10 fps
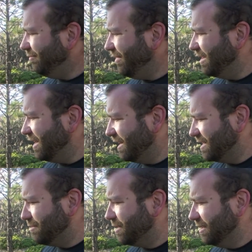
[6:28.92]
Let
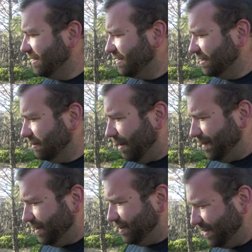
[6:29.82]
the sun come
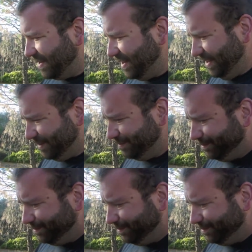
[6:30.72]
up and do its thing.